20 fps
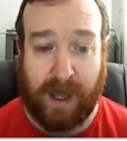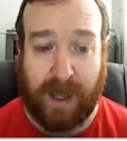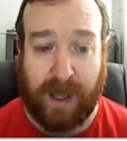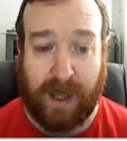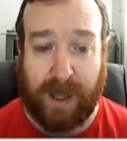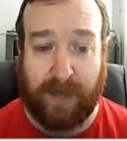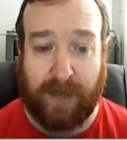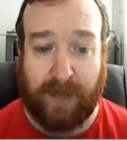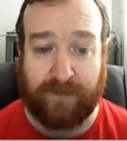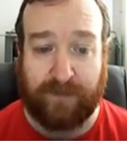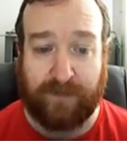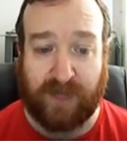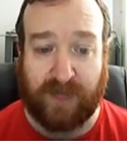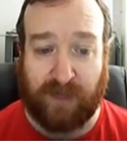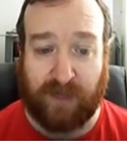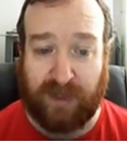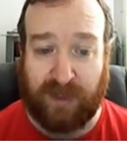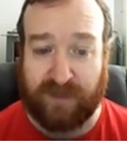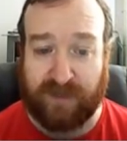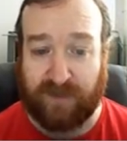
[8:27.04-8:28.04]

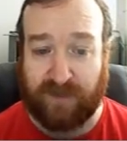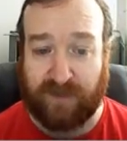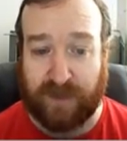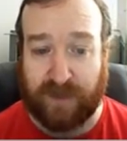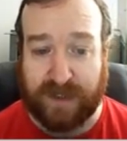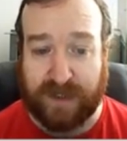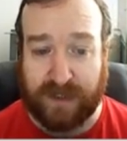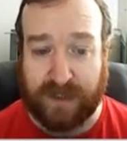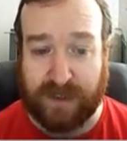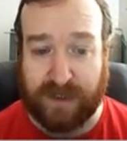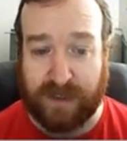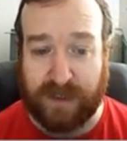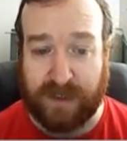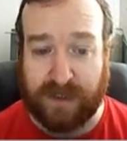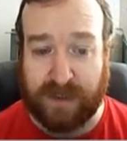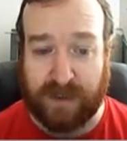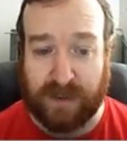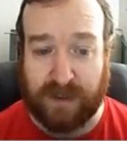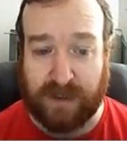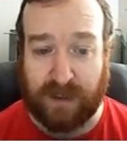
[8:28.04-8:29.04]
Complete the following
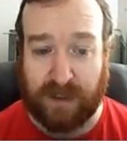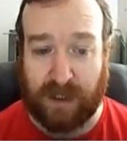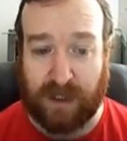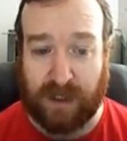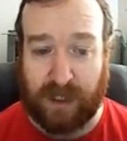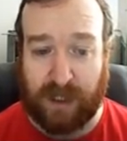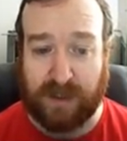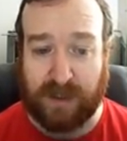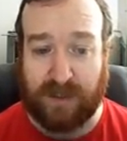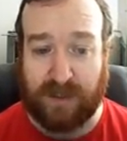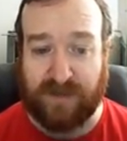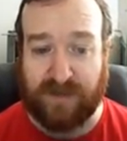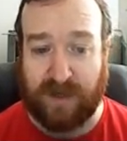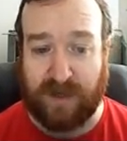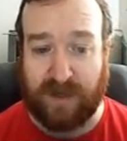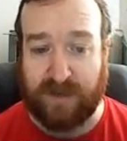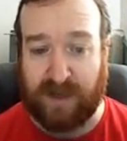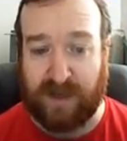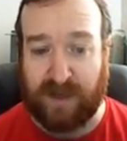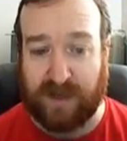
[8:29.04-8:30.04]
sentence. In some
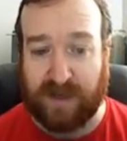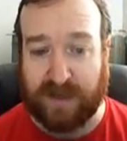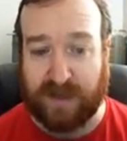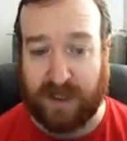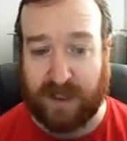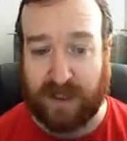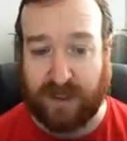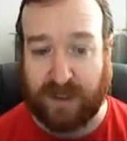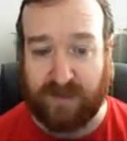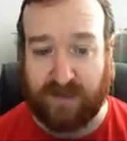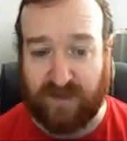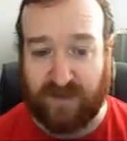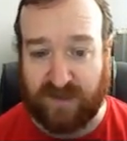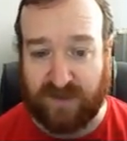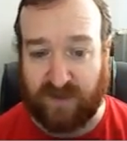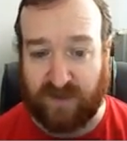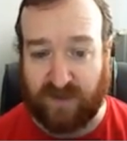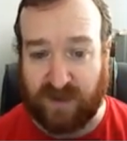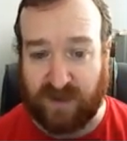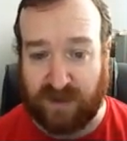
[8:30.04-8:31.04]
types of power station, fossil
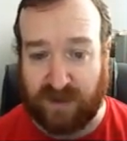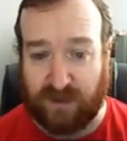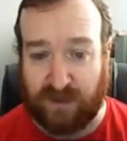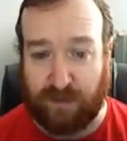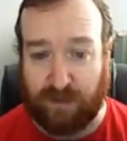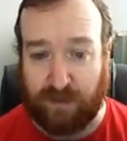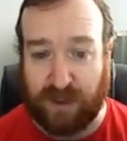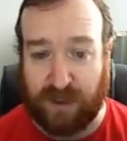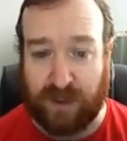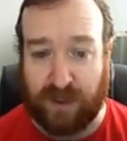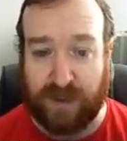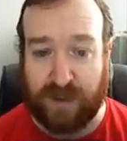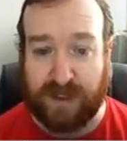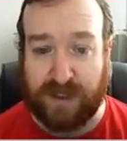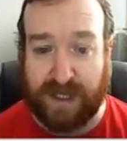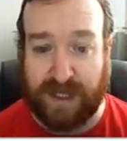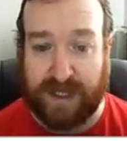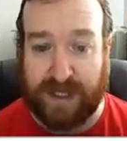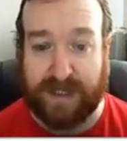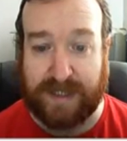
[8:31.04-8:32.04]
fuels are burned
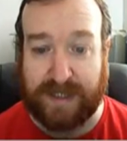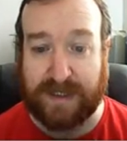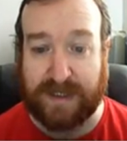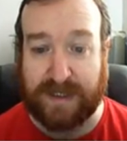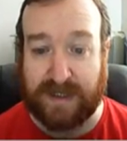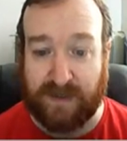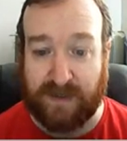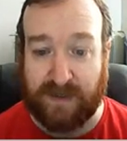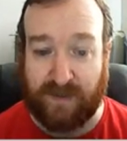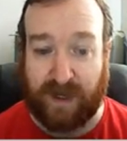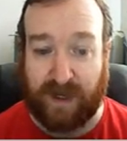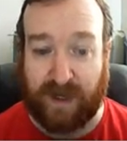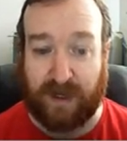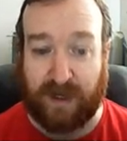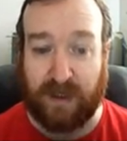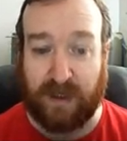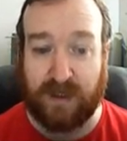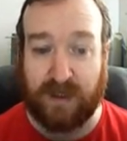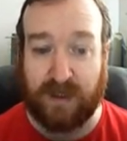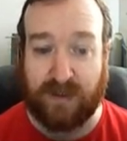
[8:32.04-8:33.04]
to heat something
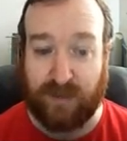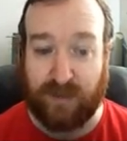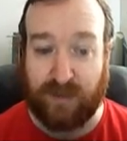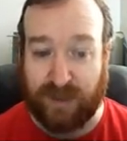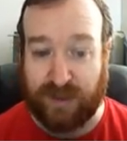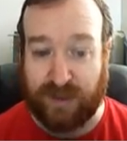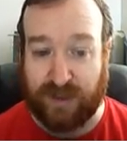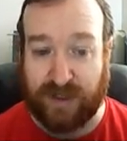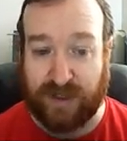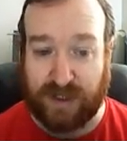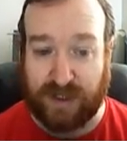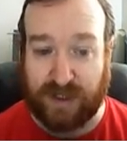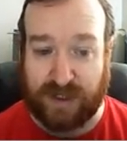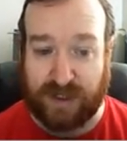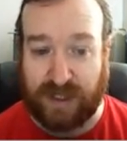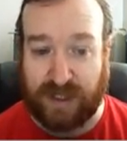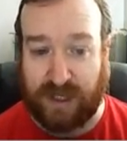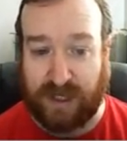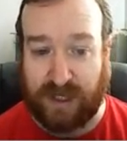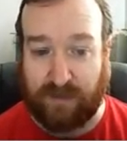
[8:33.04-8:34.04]
to produce
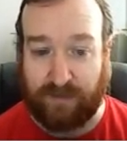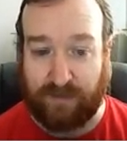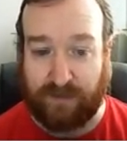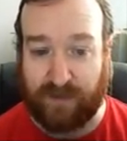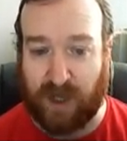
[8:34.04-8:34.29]
steam.